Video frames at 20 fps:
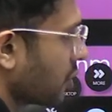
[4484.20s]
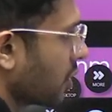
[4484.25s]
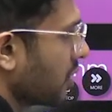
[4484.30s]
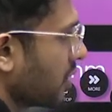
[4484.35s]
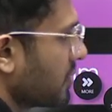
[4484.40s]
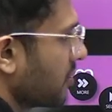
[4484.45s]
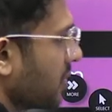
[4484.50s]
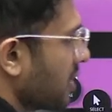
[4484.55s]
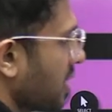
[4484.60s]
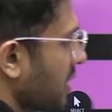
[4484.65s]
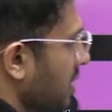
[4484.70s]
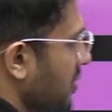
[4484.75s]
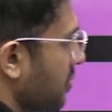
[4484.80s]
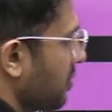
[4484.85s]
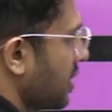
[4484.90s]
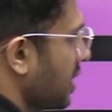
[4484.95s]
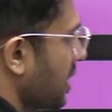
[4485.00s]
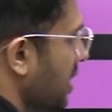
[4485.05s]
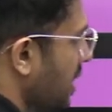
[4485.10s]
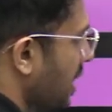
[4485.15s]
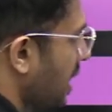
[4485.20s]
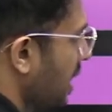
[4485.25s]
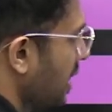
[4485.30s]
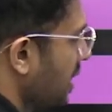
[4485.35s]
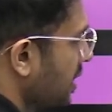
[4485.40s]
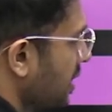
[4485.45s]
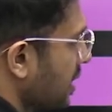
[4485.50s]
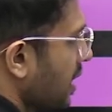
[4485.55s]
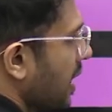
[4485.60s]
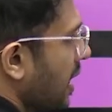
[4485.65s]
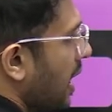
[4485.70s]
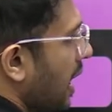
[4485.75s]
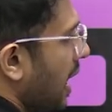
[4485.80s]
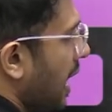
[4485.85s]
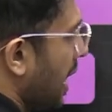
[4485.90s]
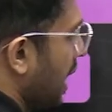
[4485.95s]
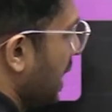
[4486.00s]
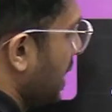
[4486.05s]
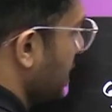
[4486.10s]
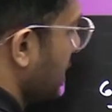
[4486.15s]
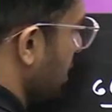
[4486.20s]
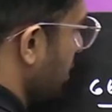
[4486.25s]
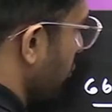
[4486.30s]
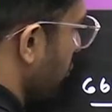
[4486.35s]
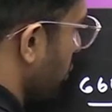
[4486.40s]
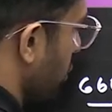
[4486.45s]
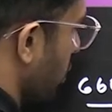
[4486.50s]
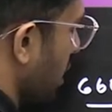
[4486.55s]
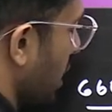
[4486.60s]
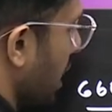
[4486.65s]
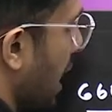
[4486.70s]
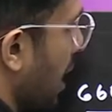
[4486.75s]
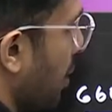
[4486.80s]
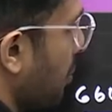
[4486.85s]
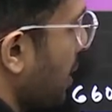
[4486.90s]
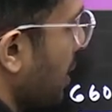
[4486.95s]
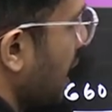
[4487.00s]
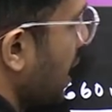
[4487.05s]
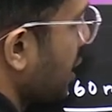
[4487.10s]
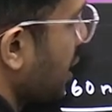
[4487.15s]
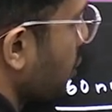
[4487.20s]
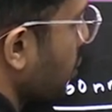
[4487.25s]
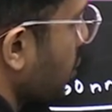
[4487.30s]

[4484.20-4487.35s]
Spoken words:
draw it with a different color. And for lambda